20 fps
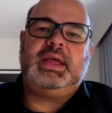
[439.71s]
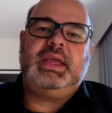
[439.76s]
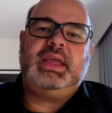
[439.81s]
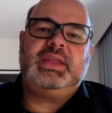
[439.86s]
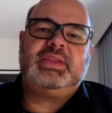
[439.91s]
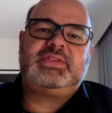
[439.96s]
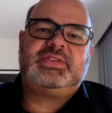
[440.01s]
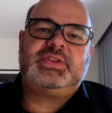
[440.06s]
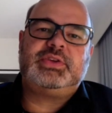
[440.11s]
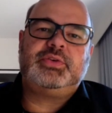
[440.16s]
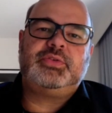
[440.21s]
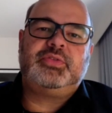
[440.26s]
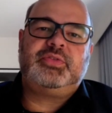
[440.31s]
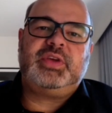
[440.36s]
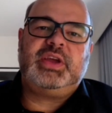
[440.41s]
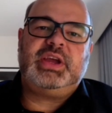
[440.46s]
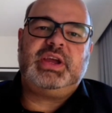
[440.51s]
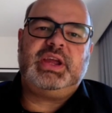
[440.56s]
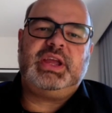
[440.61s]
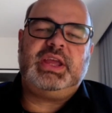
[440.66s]
is still
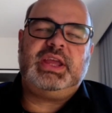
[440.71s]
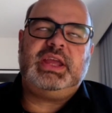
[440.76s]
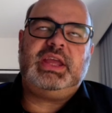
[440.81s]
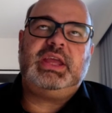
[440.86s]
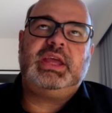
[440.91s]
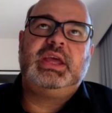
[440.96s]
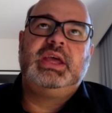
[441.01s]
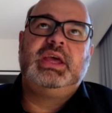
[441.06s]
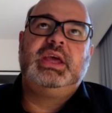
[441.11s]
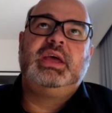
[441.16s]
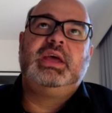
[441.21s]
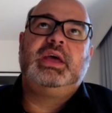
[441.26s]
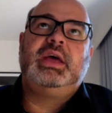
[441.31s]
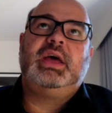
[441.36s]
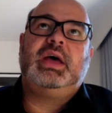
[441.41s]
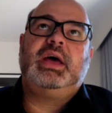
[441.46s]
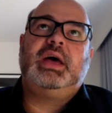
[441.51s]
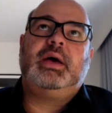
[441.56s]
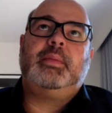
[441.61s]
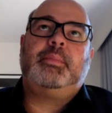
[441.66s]
very
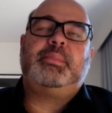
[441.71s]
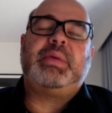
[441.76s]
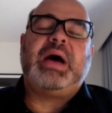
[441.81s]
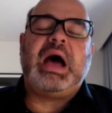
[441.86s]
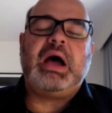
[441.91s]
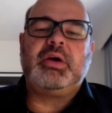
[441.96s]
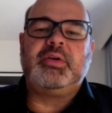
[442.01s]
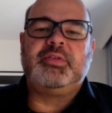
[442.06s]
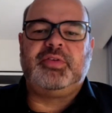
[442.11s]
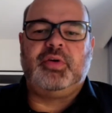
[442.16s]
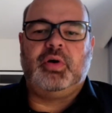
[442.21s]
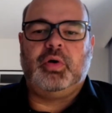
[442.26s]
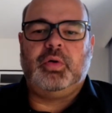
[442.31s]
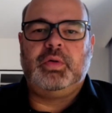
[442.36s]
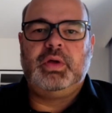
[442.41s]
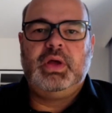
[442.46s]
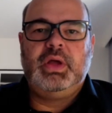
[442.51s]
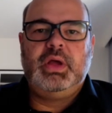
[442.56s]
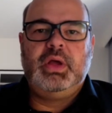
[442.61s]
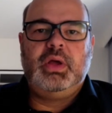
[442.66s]

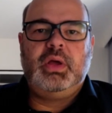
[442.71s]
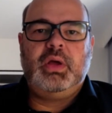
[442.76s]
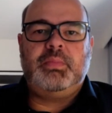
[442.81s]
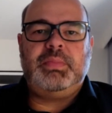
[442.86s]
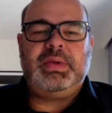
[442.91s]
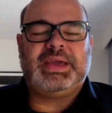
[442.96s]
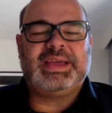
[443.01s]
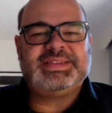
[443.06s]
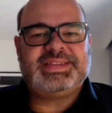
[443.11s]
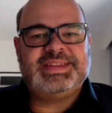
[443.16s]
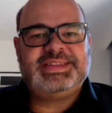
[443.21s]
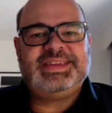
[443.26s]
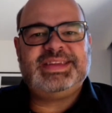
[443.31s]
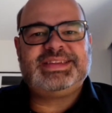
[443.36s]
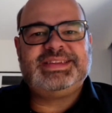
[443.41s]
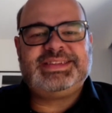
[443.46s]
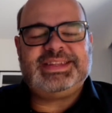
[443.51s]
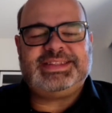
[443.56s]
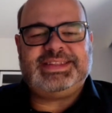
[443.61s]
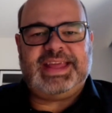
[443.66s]
powerful, because at the
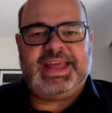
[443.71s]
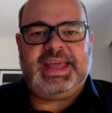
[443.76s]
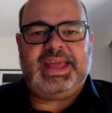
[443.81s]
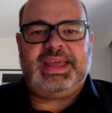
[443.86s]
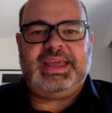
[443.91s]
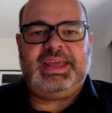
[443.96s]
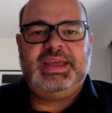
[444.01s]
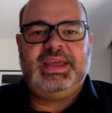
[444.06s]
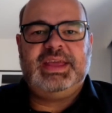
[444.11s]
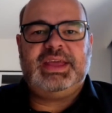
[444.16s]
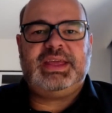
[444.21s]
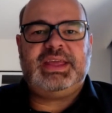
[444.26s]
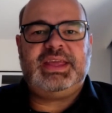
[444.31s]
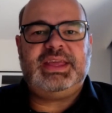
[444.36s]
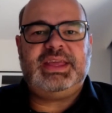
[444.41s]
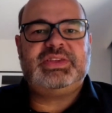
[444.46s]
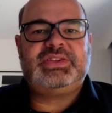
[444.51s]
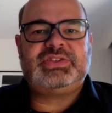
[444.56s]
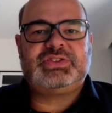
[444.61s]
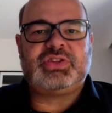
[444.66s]
end of the day,
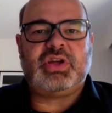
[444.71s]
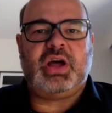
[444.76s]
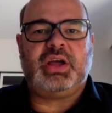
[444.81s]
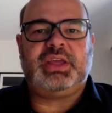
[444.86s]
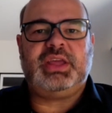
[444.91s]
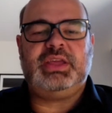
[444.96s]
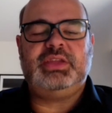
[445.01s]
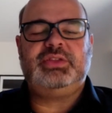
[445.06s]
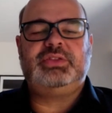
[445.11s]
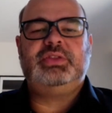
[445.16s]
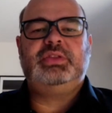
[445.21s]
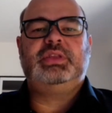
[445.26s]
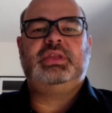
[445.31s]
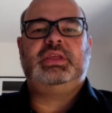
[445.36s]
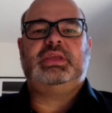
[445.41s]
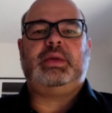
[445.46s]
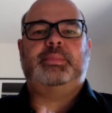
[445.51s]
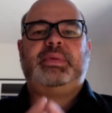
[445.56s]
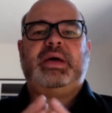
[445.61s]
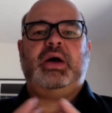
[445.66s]
he's talking
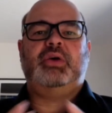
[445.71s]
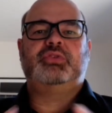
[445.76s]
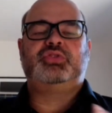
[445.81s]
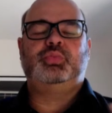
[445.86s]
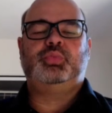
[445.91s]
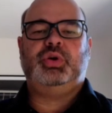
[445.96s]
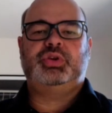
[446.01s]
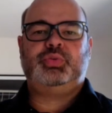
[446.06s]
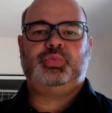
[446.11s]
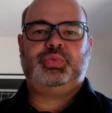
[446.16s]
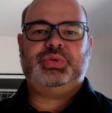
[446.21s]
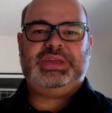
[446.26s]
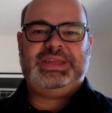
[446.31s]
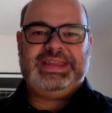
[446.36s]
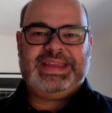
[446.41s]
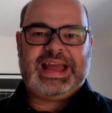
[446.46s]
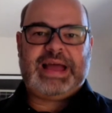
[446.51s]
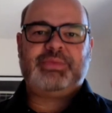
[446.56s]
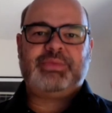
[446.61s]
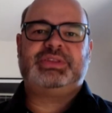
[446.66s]
about what
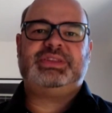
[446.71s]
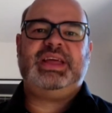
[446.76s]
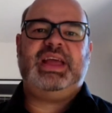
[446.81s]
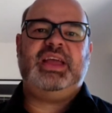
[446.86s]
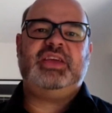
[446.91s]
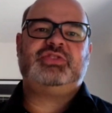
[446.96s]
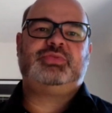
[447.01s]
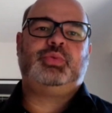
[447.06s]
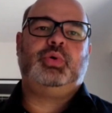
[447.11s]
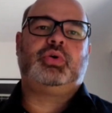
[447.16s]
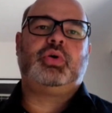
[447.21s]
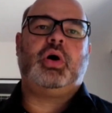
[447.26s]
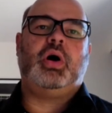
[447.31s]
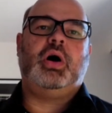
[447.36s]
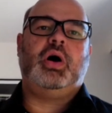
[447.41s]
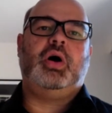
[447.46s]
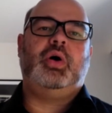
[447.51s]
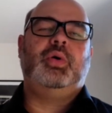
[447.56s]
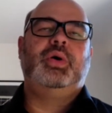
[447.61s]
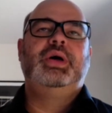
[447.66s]
we nowadays will
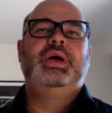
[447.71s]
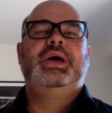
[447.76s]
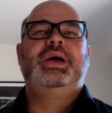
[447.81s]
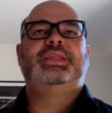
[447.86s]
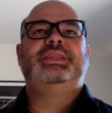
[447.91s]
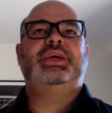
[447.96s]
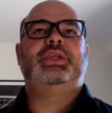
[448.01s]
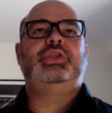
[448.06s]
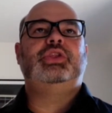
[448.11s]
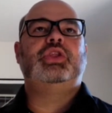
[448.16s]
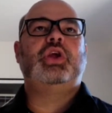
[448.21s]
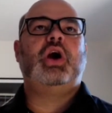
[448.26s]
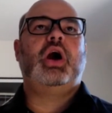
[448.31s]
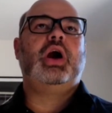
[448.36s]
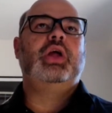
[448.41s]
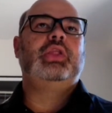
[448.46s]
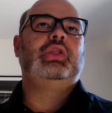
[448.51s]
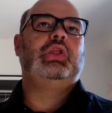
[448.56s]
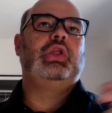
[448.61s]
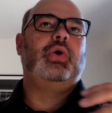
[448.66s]
call the
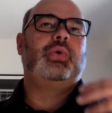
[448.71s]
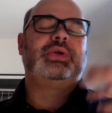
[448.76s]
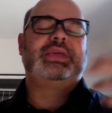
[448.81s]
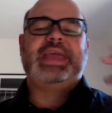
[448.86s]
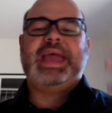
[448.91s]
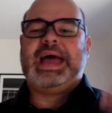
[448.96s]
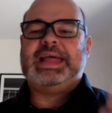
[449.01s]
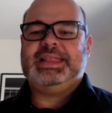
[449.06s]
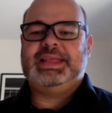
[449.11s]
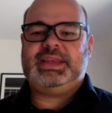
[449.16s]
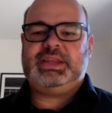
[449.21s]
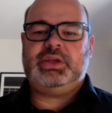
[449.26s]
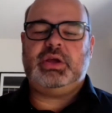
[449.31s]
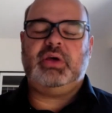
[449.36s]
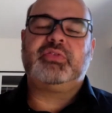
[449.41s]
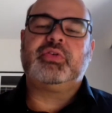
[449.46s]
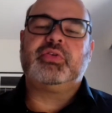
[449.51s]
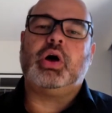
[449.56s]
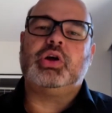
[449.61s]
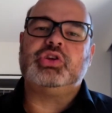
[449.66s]

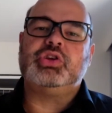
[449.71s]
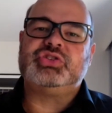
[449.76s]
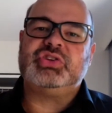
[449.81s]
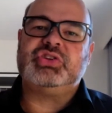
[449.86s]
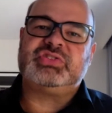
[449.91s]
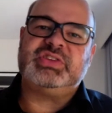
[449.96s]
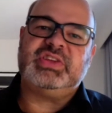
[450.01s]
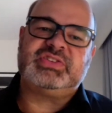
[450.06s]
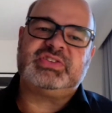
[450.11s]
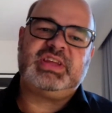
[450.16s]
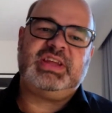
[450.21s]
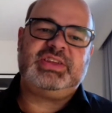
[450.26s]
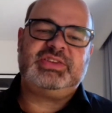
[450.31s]
non-locality of consciousness.